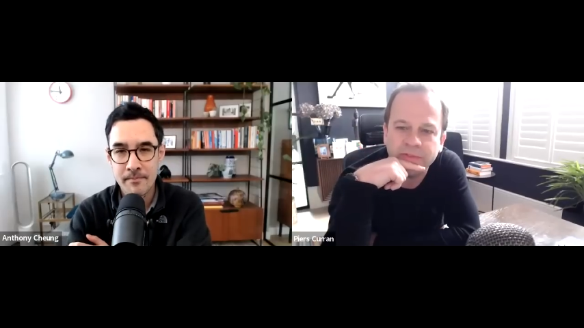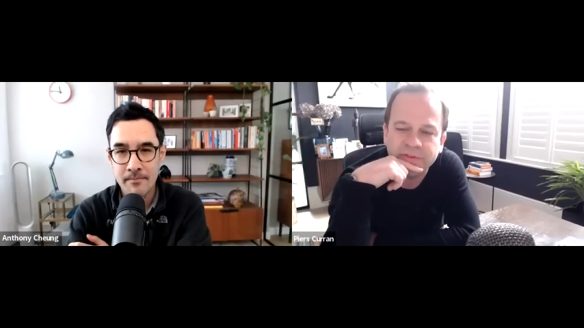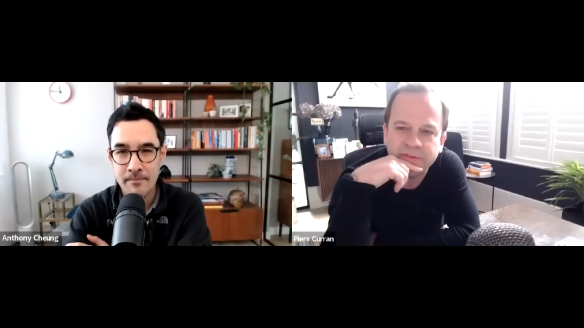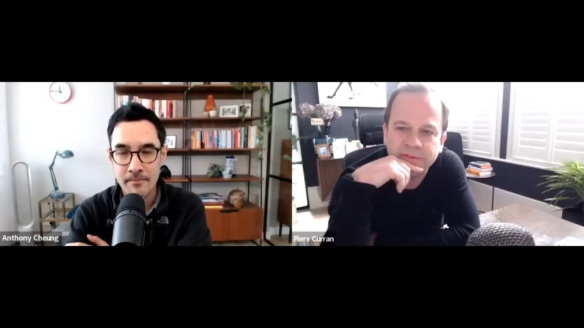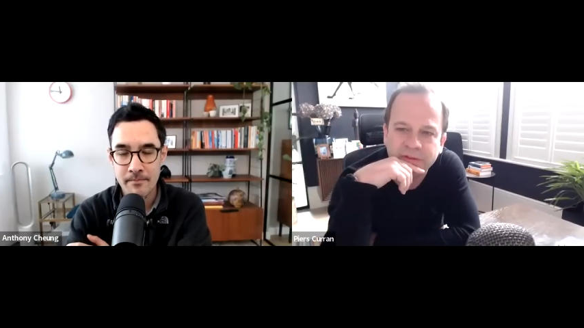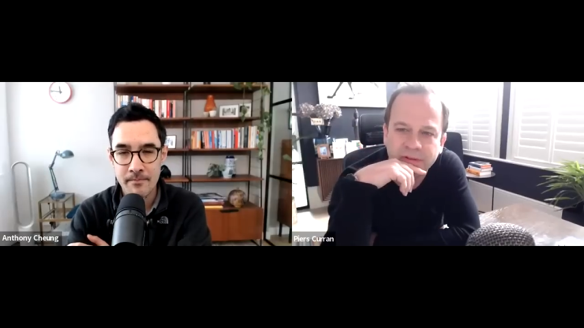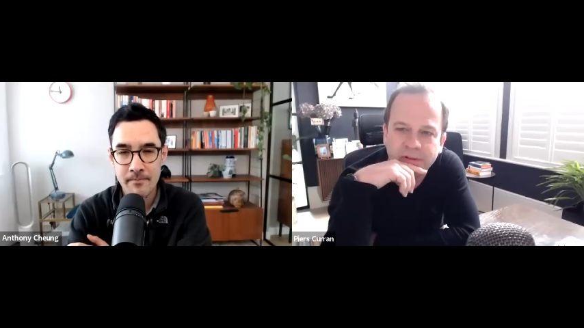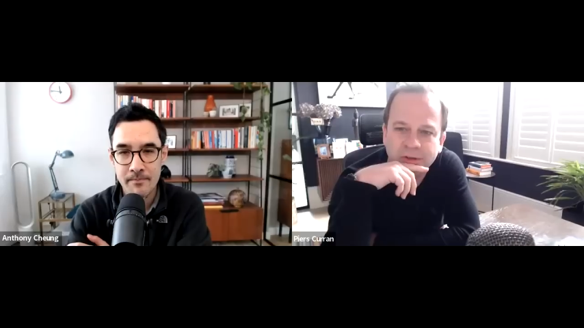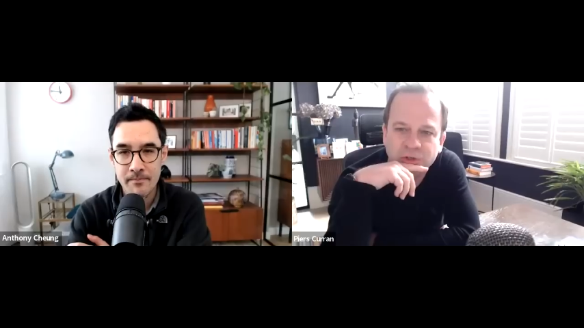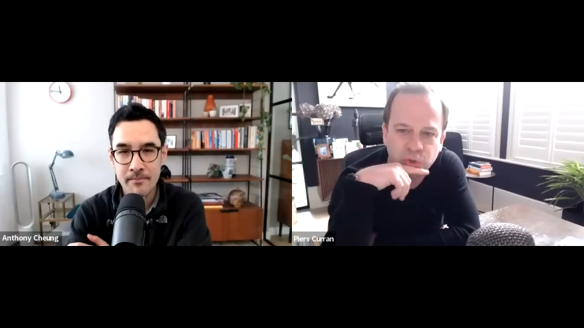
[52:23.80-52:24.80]
Speaker 1: months
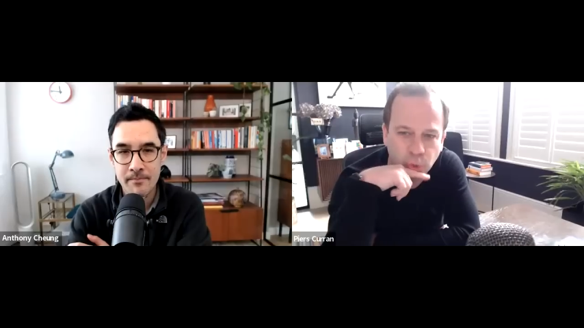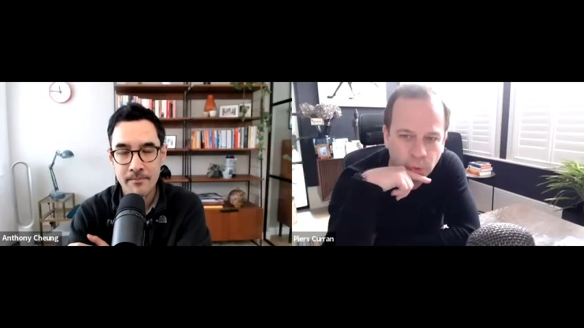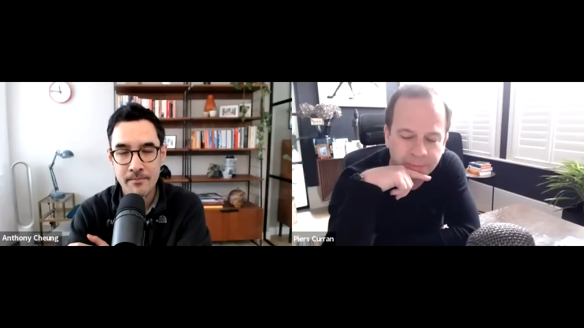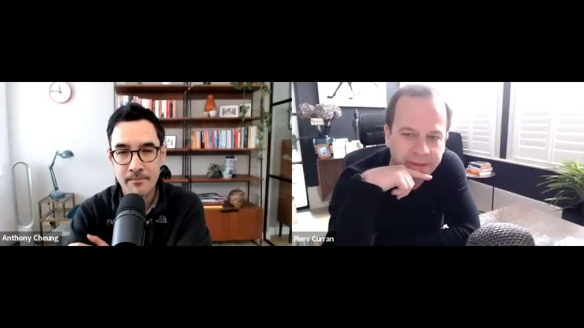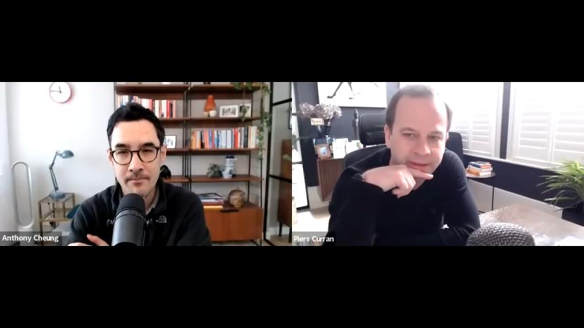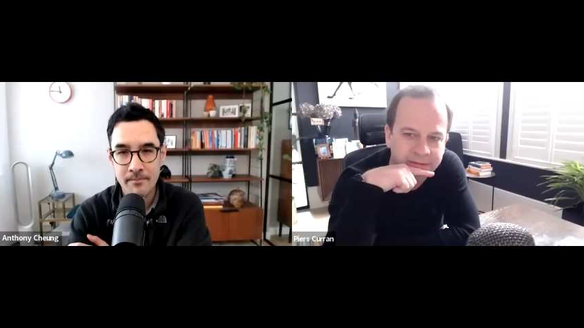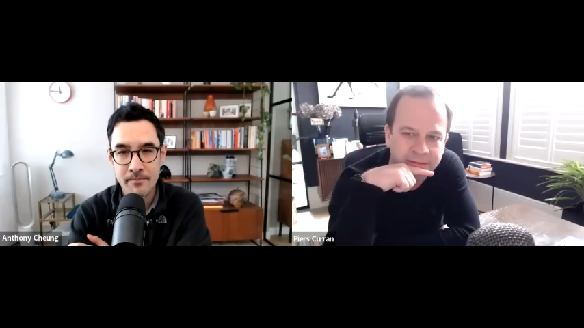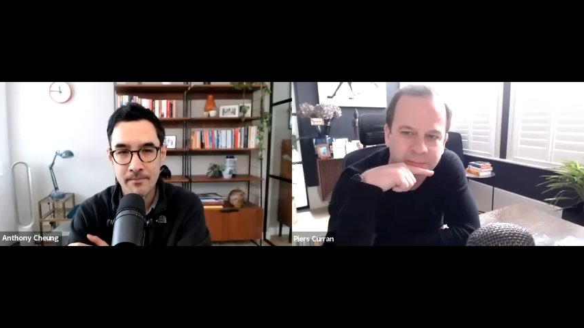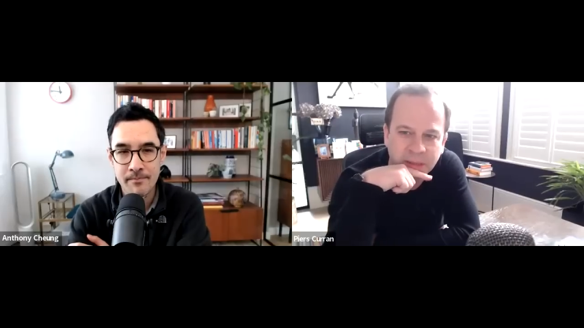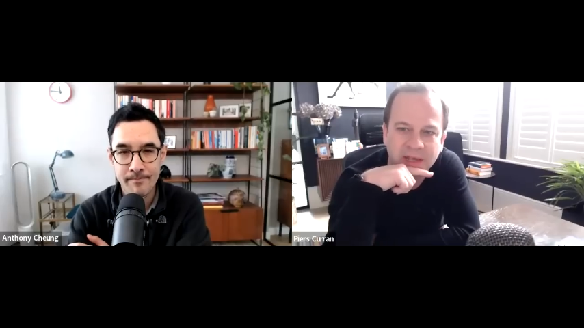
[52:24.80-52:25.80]
look stormy
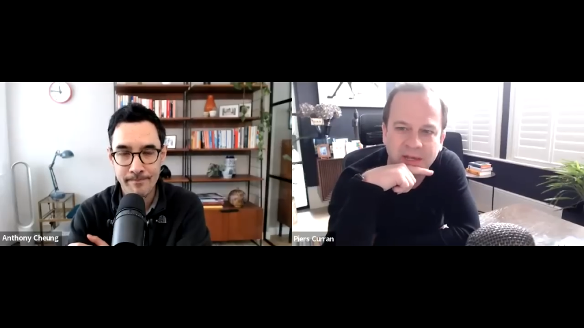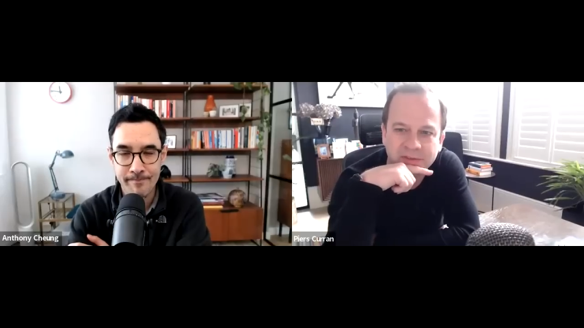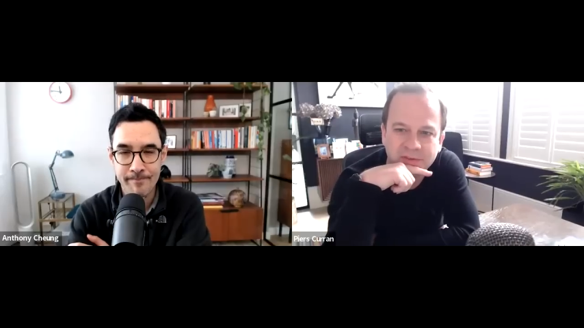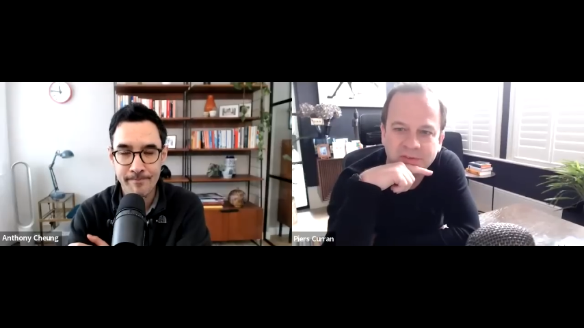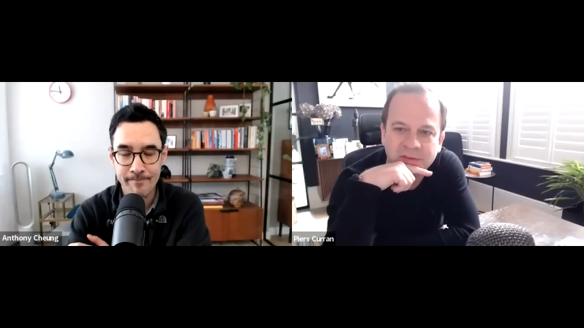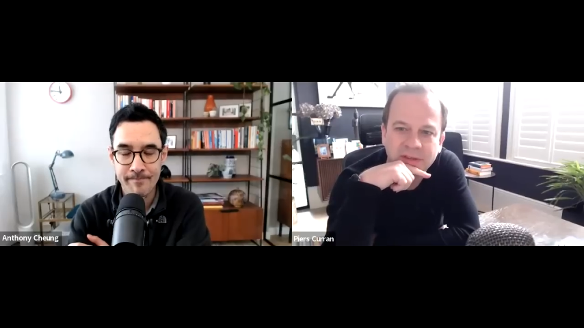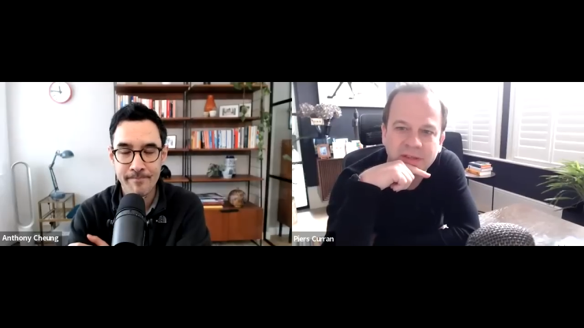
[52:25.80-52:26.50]
because